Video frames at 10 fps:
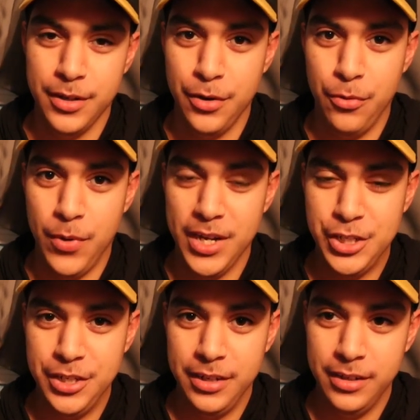gonna
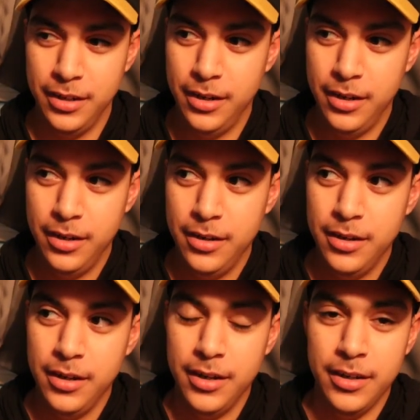watch it.
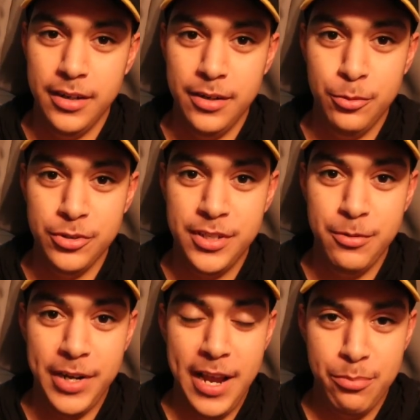We'll see
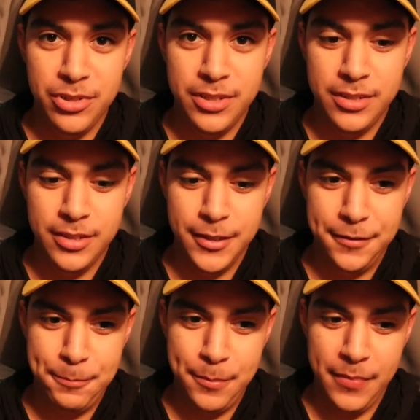what happens.
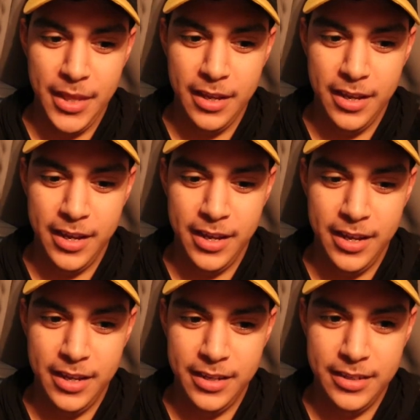
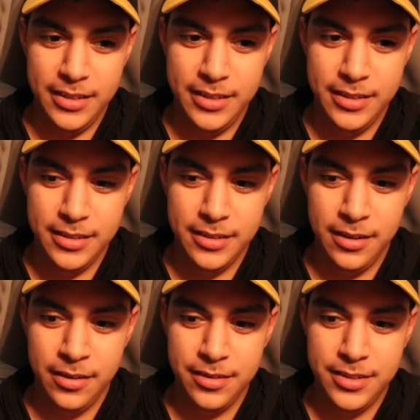And
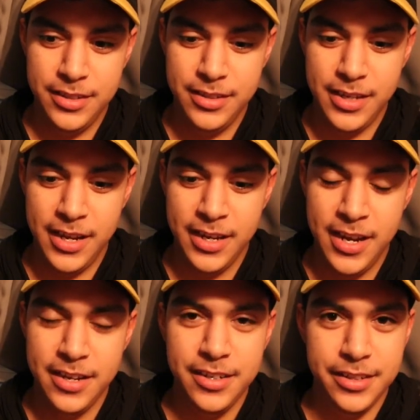honestly, I
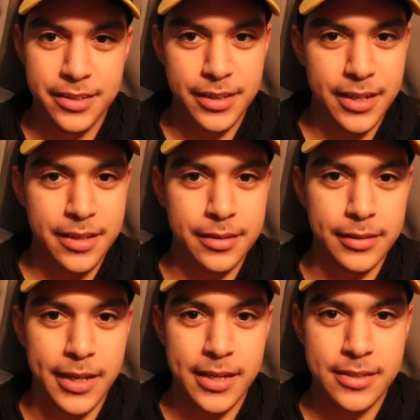kind of did like the
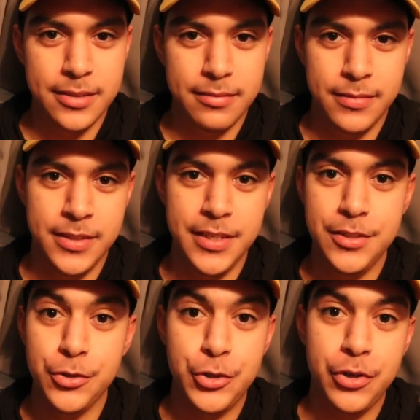last
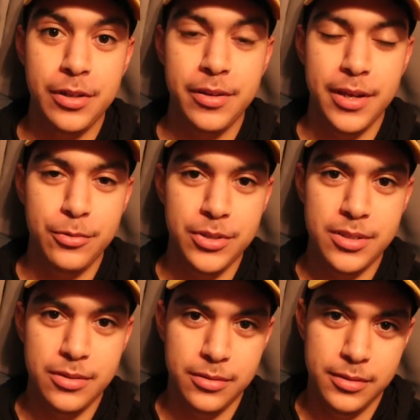teaser trailer that
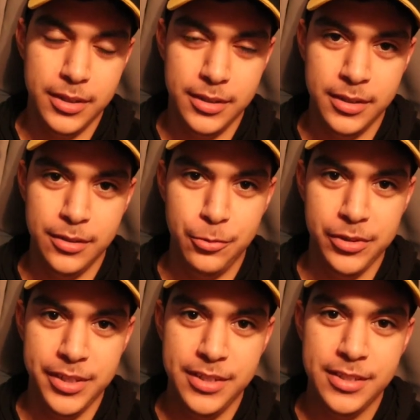was
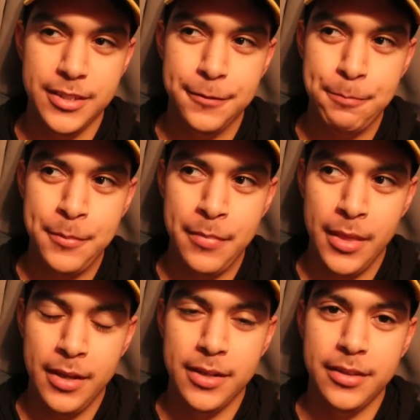released.
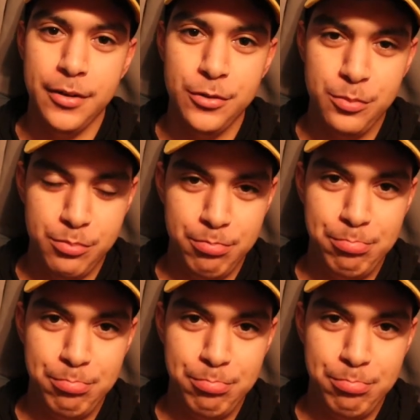I thought it was